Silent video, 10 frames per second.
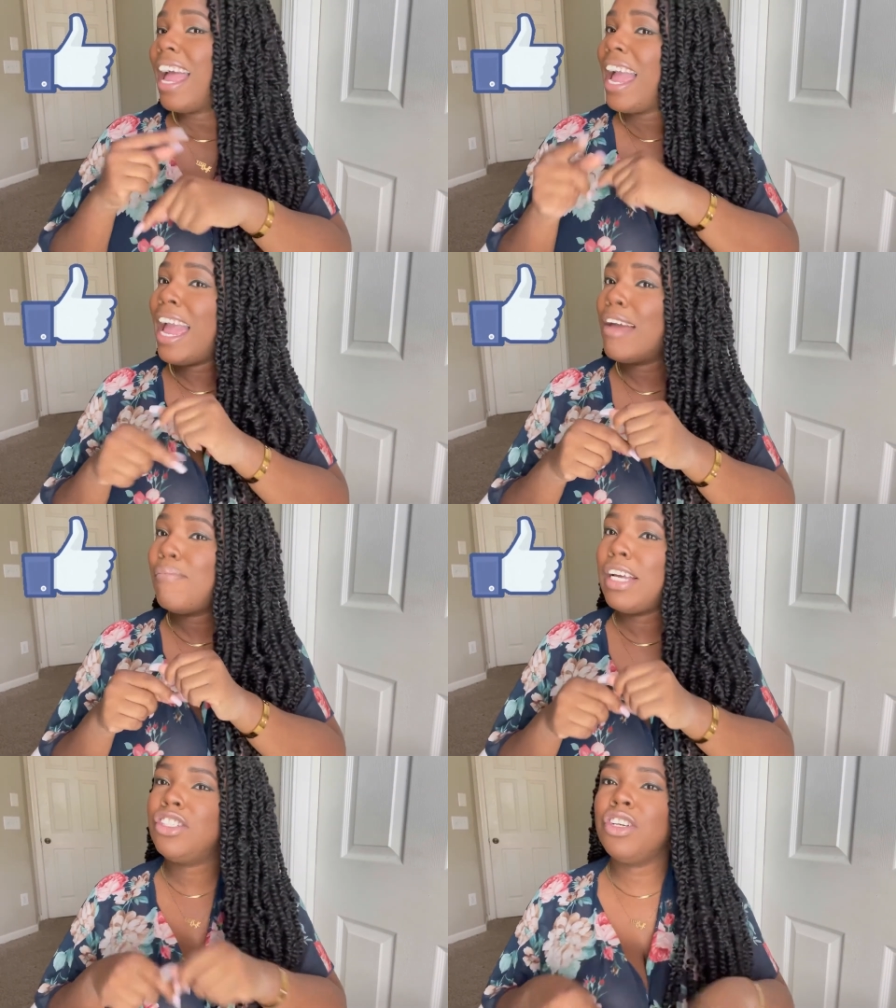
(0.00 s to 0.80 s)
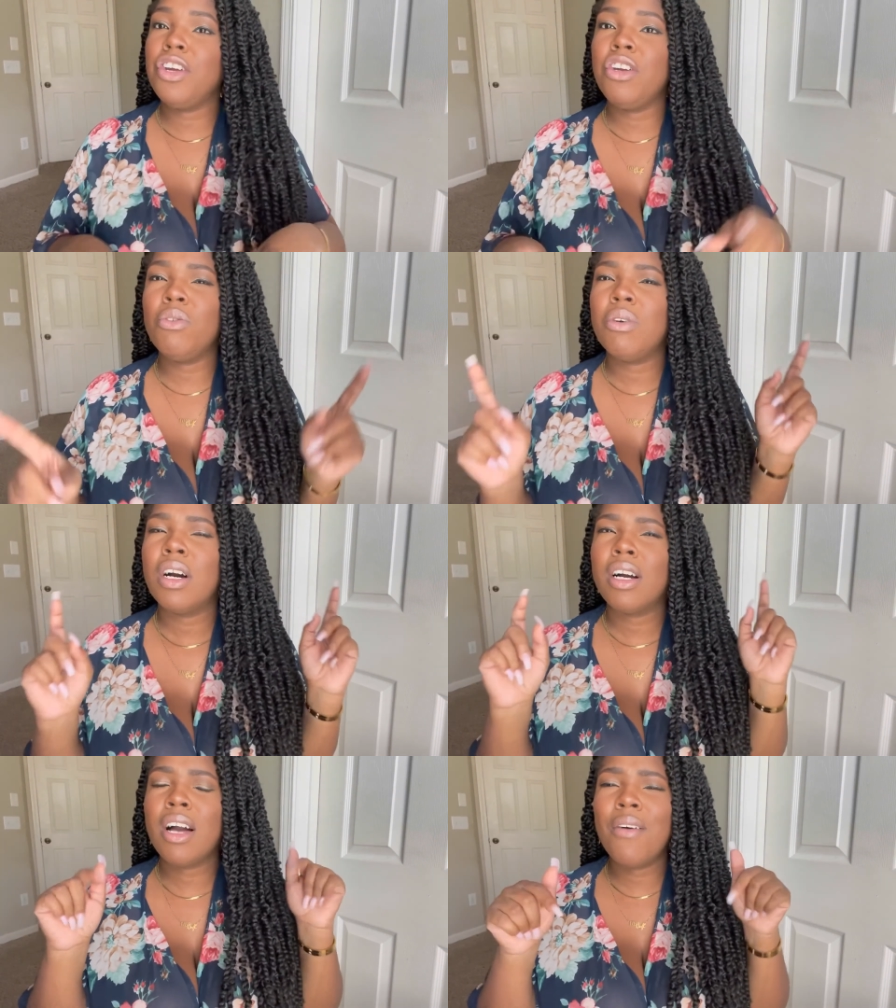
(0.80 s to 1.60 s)
And make sure you
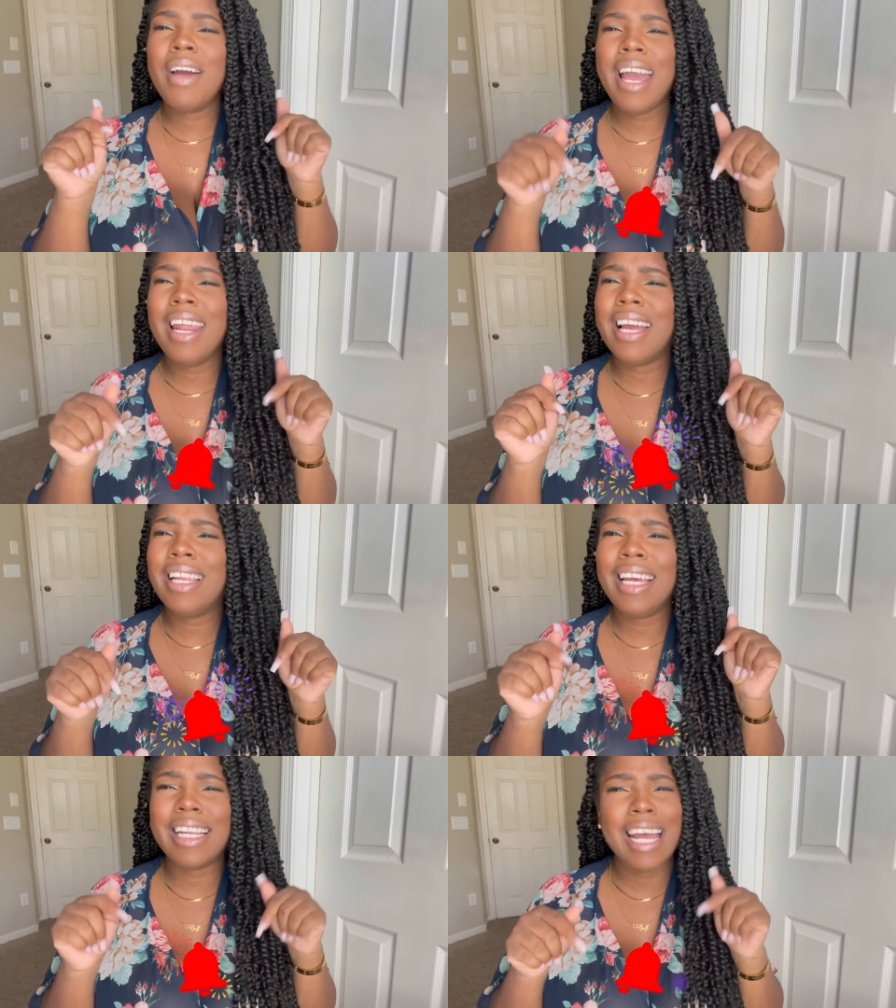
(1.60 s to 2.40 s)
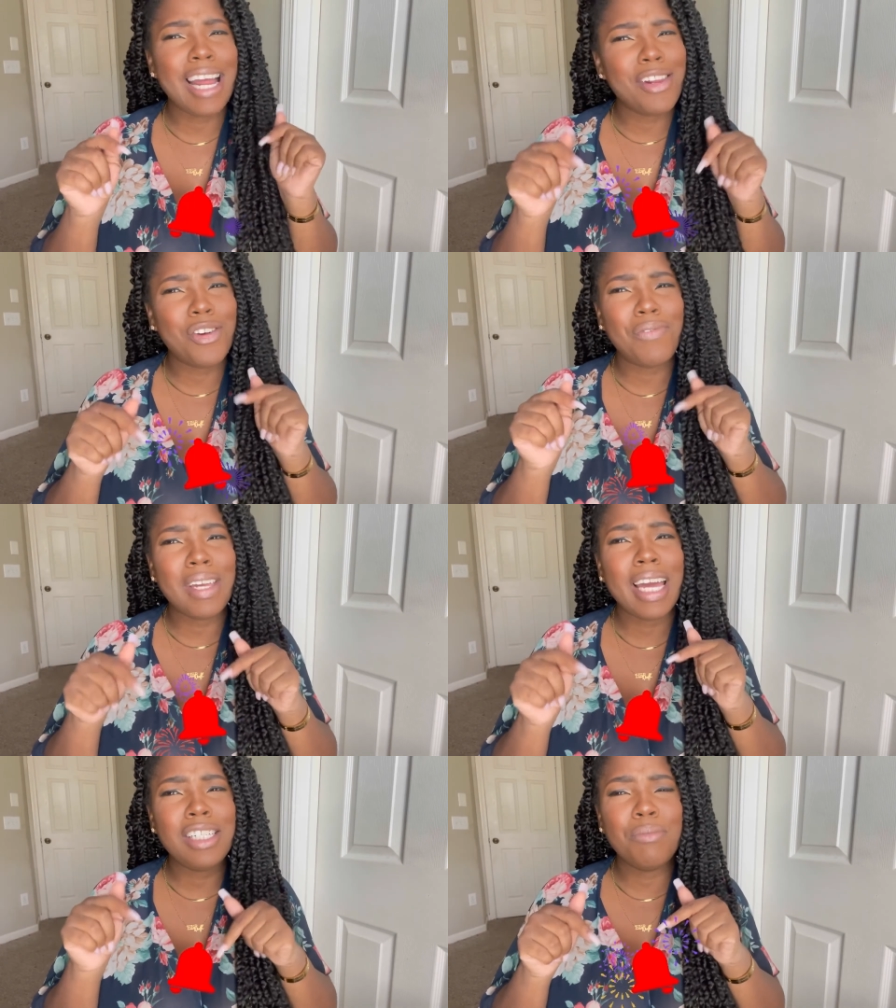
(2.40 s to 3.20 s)
go ahead and click that
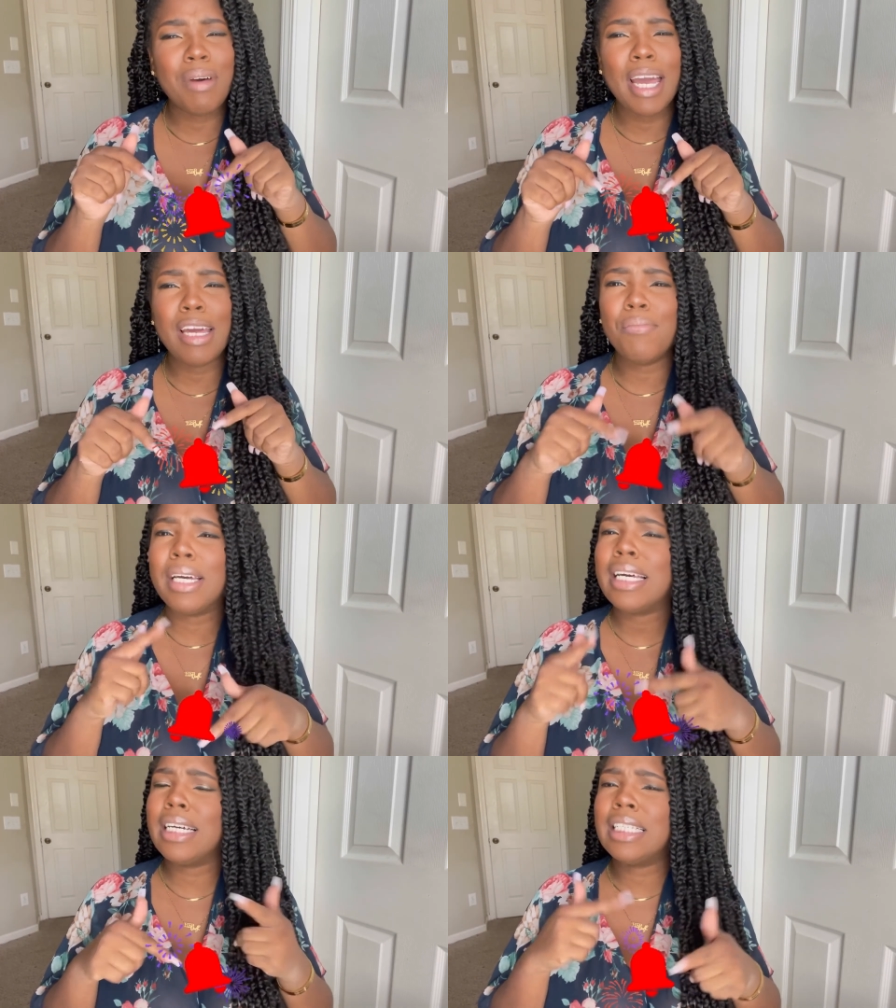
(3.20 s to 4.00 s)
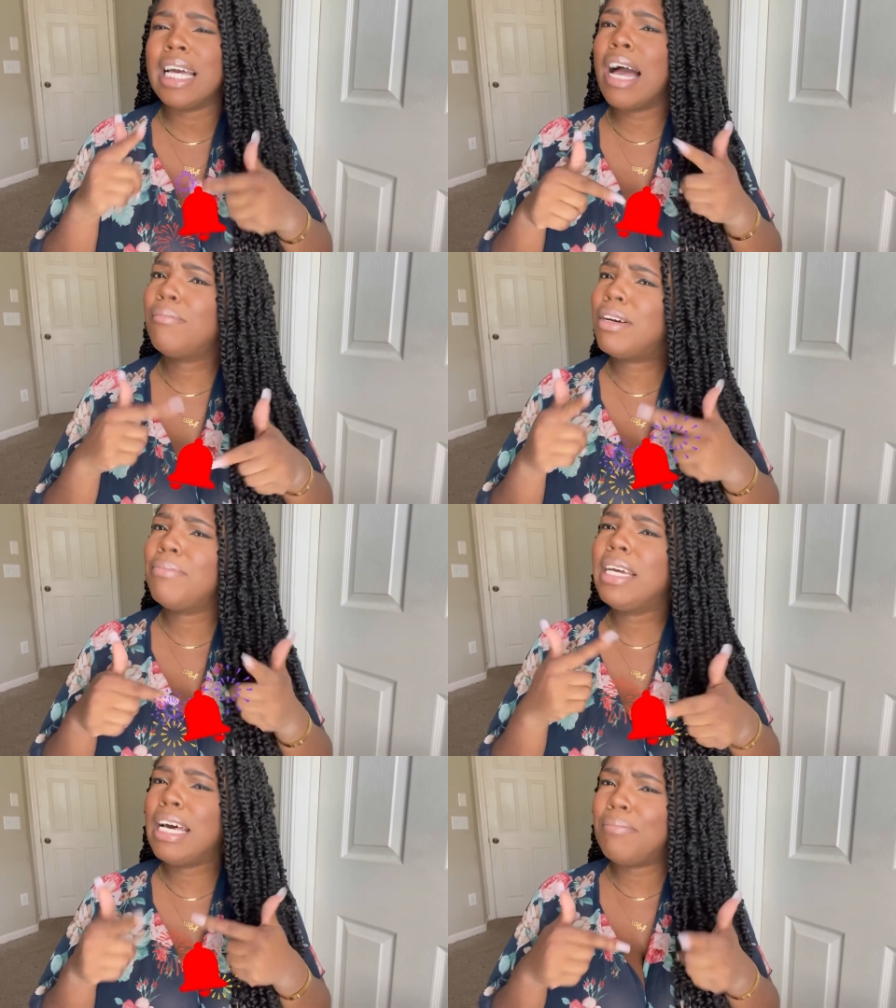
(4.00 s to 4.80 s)
notification button because I'm going to
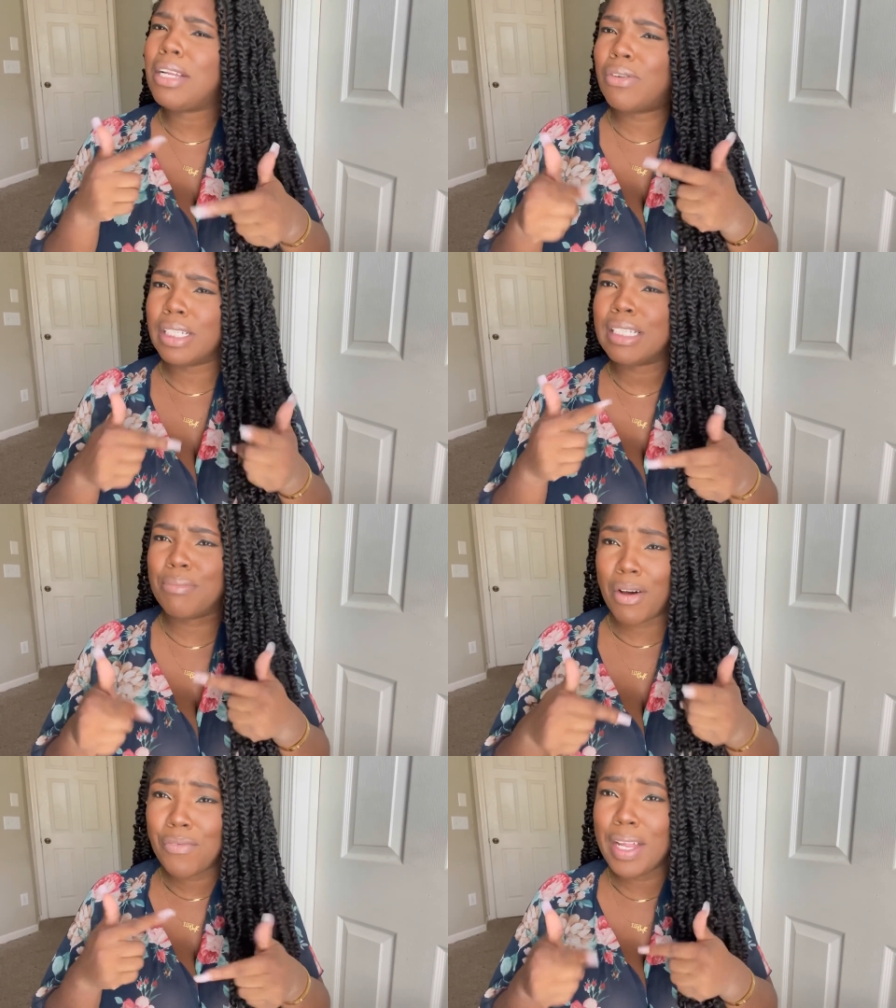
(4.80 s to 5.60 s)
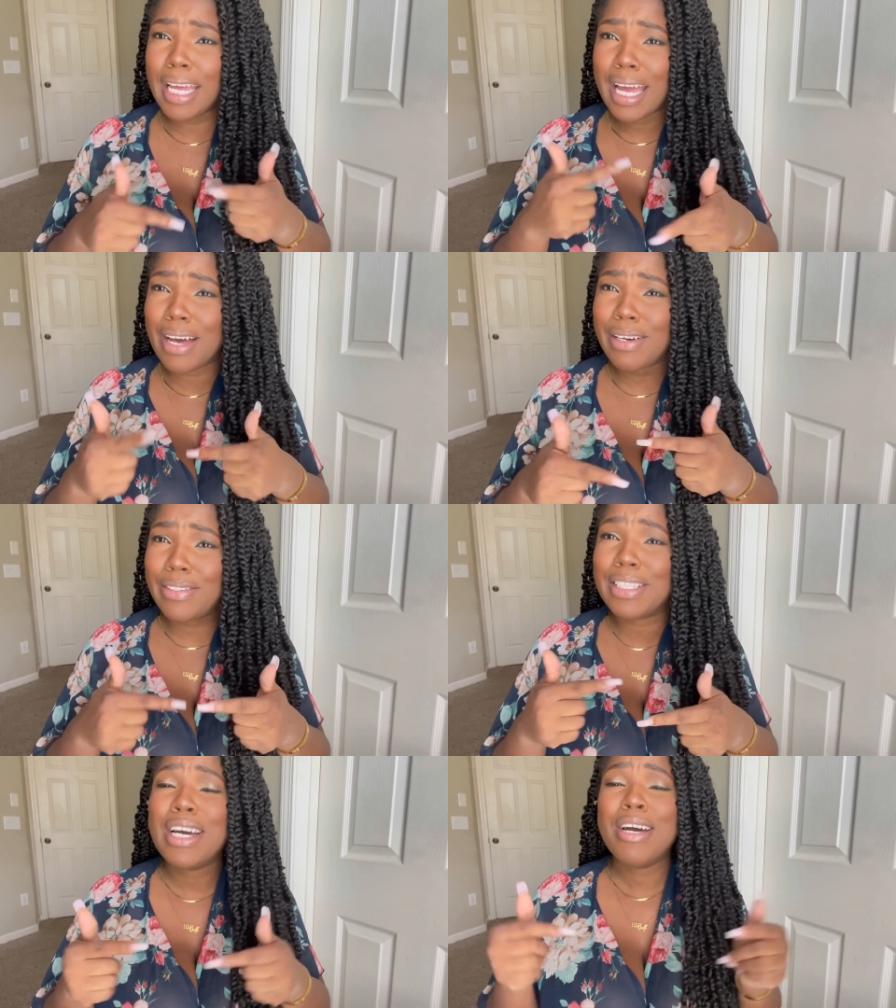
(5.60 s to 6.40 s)
be uploading some more
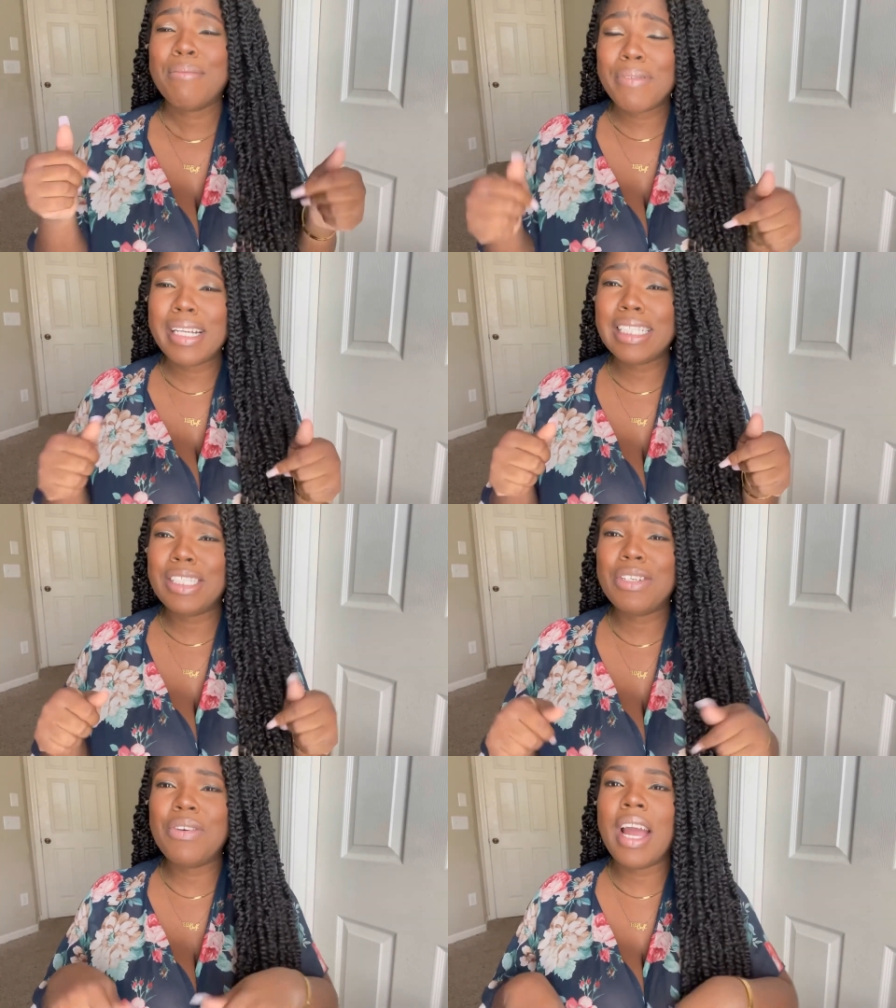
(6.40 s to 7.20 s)
videos pretty soon.